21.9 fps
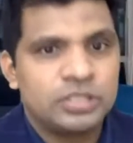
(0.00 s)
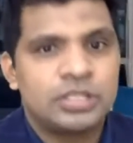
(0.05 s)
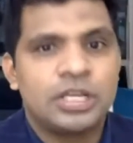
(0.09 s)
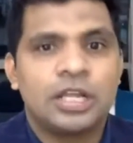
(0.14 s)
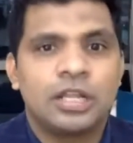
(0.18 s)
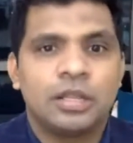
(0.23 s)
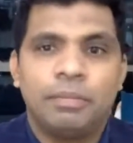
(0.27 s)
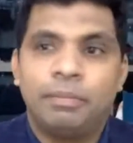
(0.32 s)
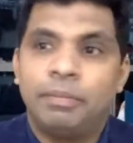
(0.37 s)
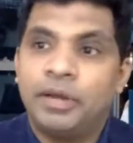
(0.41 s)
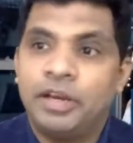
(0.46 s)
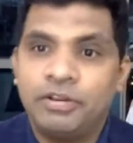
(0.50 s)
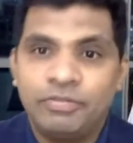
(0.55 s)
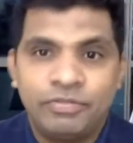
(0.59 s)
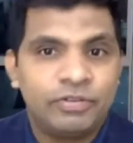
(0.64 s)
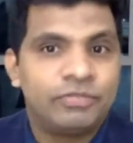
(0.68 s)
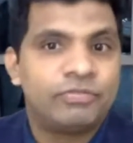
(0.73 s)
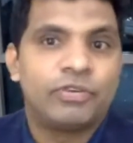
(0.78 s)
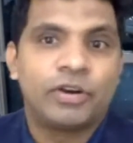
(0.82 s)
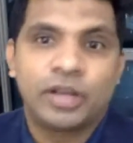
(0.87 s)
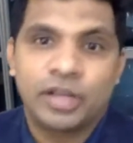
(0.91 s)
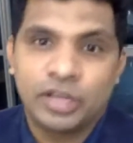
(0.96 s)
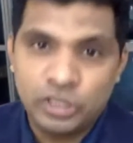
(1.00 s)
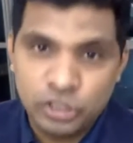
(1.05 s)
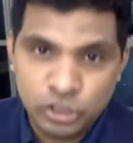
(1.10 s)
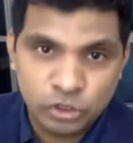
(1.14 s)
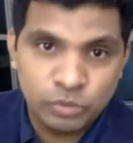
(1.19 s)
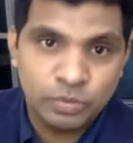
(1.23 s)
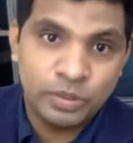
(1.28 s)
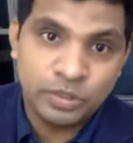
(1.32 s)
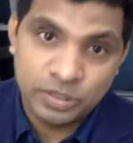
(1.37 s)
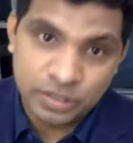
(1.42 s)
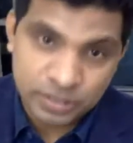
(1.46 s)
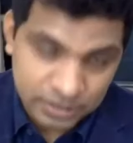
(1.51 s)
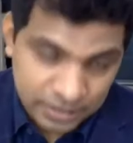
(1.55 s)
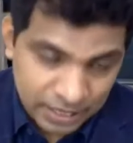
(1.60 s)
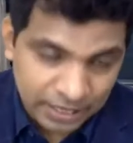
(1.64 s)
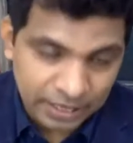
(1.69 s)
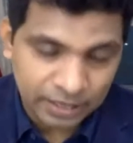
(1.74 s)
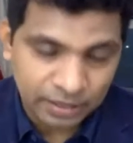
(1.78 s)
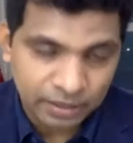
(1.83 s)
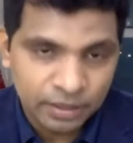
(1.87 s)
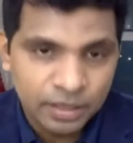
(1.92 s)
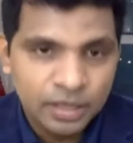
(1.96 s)
These are the benefit for a consumer is
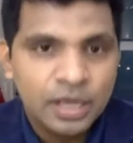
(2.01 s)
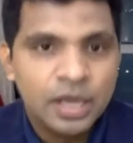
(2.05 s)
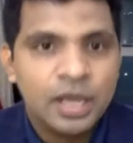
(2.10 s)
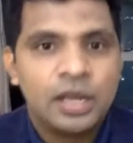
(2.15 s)
getting.